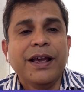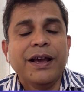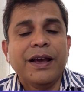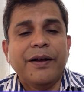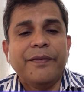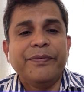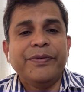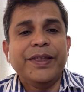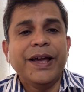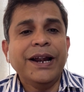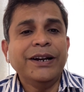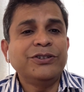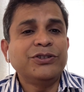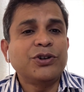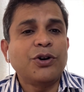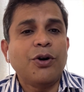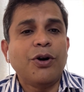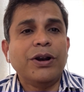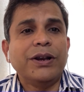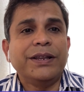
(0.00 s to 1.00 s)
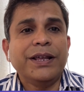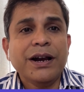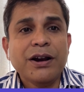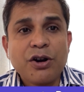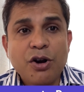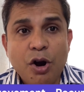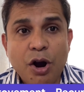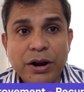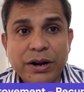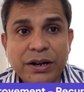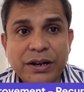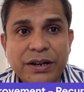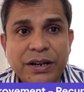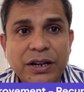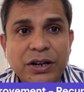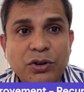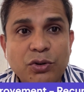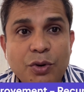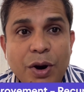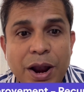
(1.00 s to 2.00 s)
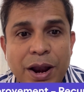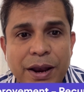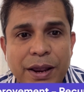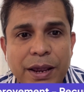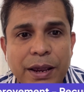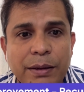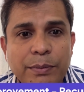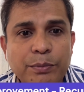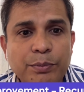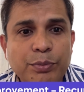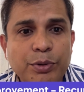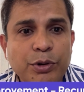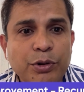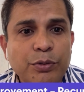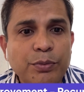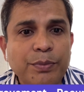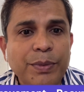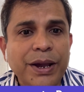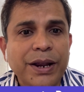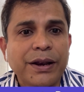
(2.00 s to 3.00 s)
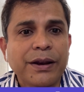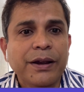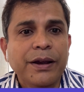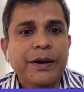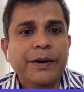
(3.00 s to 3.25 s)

and that's called the continual improvement.